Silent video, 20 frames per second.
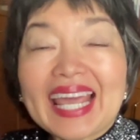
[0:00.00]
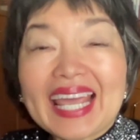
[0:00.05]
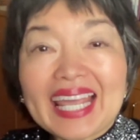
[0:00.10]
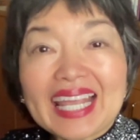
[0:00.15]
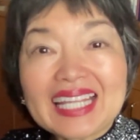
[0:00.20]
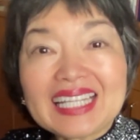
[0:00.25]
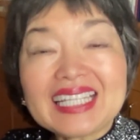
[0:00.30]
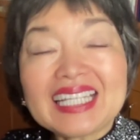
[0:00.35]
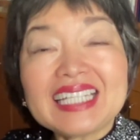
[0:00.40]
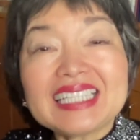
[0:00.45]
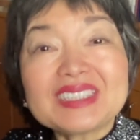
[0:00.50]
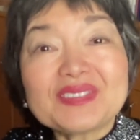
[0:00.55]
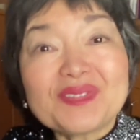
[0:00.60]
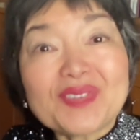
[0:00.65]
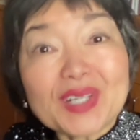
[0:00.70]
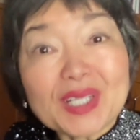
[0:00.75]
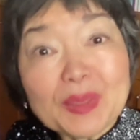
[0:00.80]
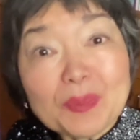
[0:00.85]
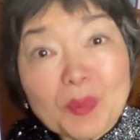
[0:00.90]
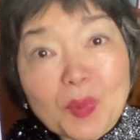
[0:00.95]
And it's
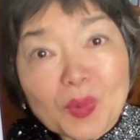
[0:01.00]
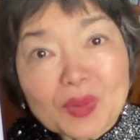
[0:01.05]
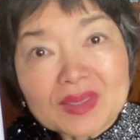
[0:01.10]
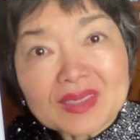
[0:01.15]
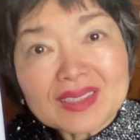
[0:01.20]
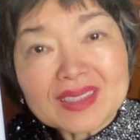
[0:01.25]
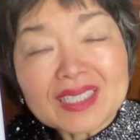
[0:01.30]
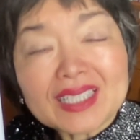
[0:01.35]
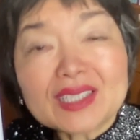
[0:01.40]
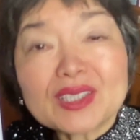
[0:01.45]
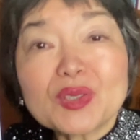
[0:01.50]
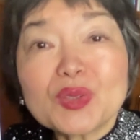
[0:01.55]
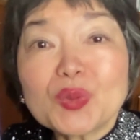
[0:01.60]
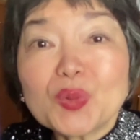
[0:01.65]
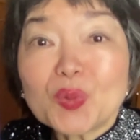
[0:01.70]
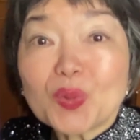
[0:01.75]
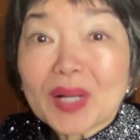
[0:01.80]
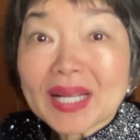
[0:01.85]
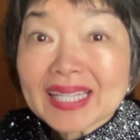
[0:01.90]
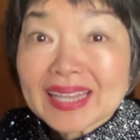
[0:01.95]
very important that
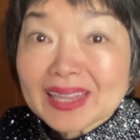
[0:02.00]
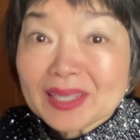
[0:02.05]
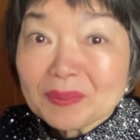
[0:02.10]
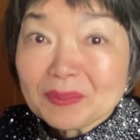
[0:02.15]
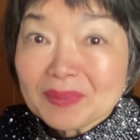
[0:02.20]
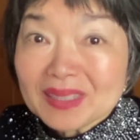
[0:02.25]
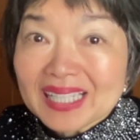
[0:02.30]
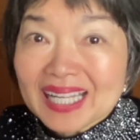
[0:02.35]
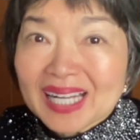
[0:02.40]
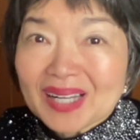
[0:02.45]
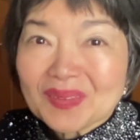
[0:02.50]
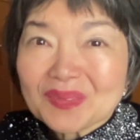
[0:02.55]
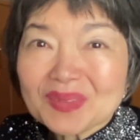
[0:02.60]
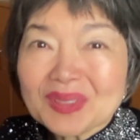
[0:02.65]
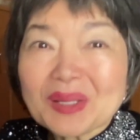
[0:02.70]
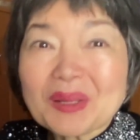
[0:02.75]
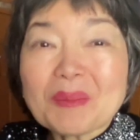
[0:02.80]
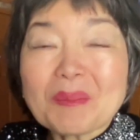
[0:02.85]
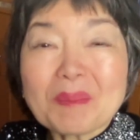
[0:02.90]
you write them down